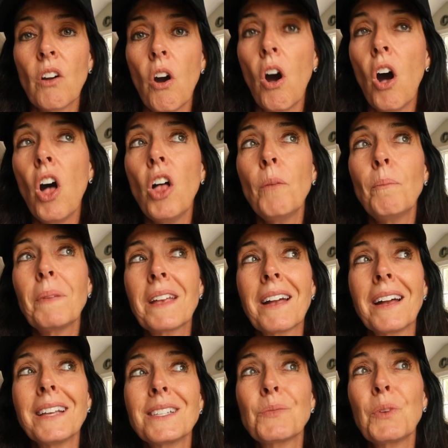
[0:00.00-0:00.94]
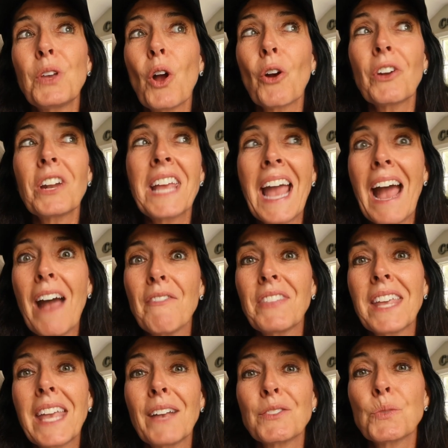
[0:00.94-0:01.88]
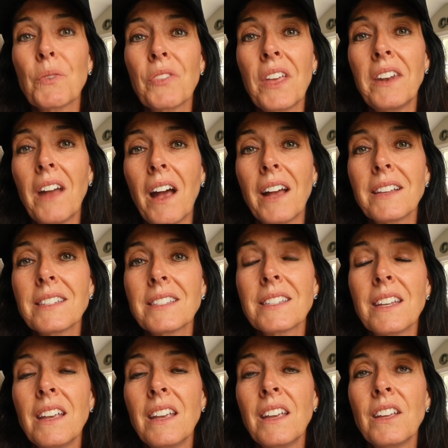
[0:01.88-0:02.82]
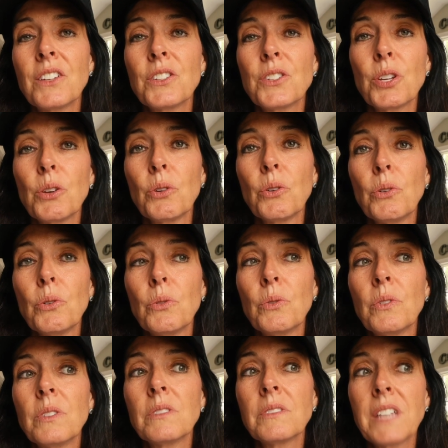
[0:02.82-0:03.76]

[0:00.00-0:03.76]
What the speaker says: all because we already have the gifts within us to